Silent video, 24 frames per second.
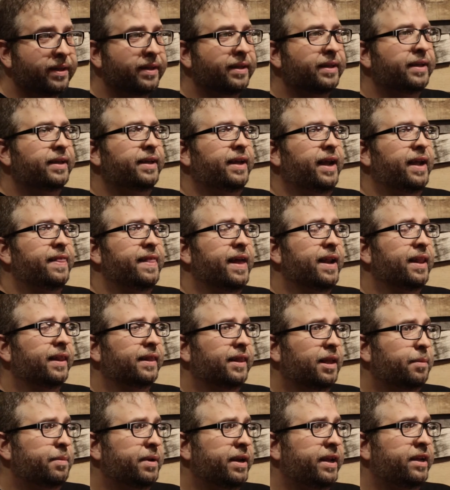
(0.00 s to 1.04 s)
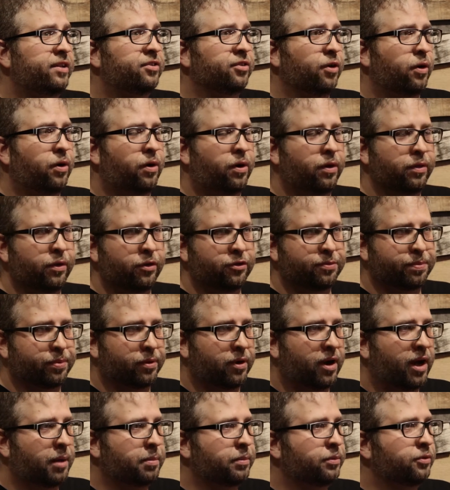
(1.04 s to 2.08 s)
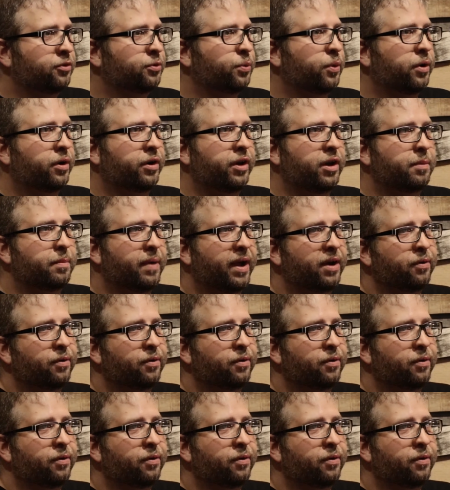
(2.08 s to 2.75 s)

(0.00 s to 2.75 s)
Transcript: And that eliminates all those problems where you might run